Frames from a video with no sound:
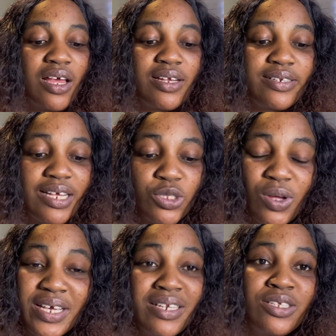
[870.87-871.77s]

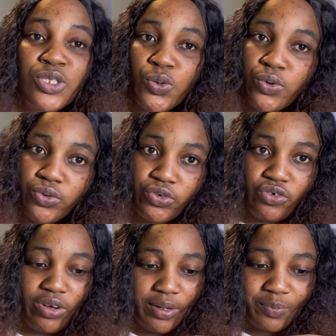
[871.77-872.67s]
Networking is
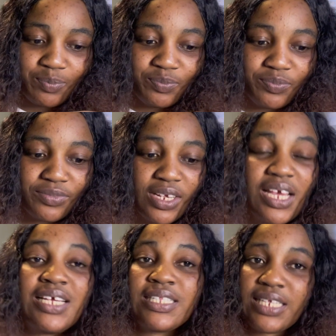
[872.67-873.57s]
crucial
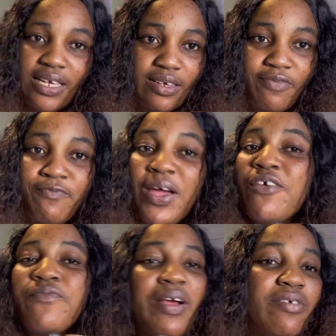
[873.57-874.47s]
in tech,
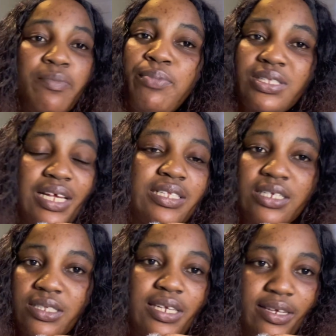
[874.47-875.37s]
very, very important
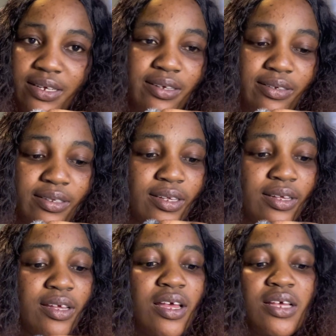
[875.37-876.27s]
in tech.
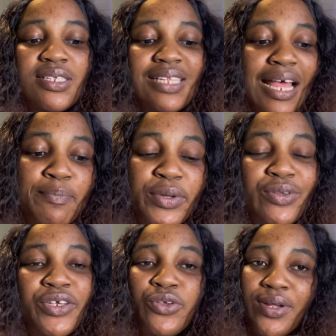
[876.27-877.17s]
Start
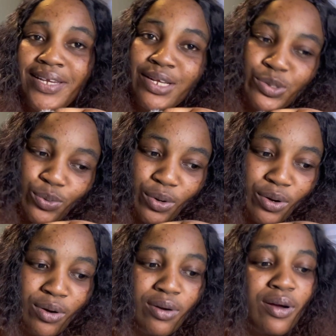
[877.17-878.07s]
building your network
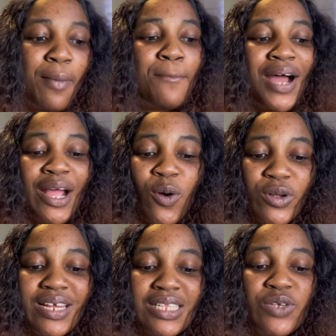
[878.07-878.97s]
by
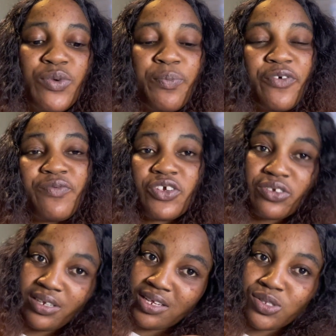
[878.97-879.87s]
connecting with
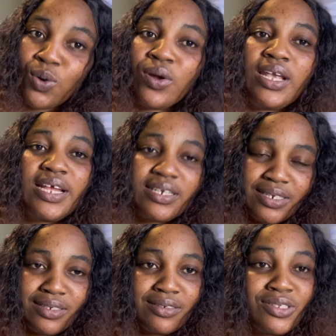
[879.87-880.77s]
professionals on
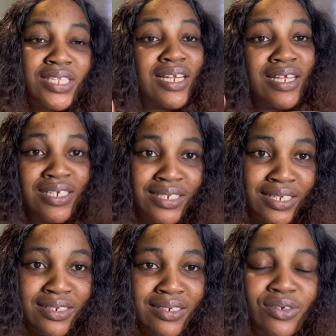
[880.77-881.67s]
LinkedIn. You see
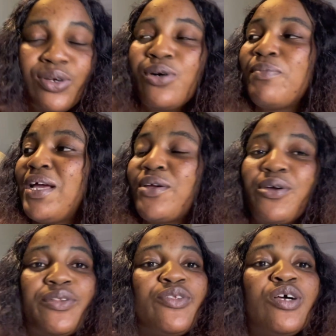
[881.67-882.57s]
LinkedIn? Oh my
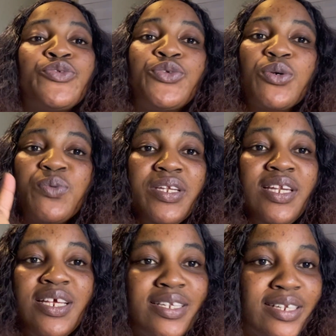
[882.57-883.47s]
God, don't joke with
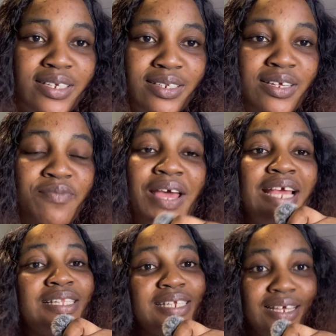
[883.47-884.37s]
LinkedIn if you are
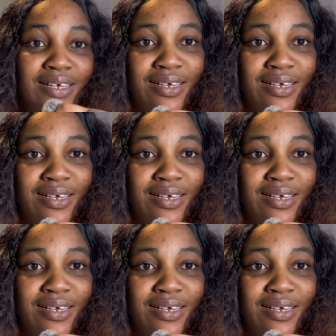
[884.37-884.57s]
in tech.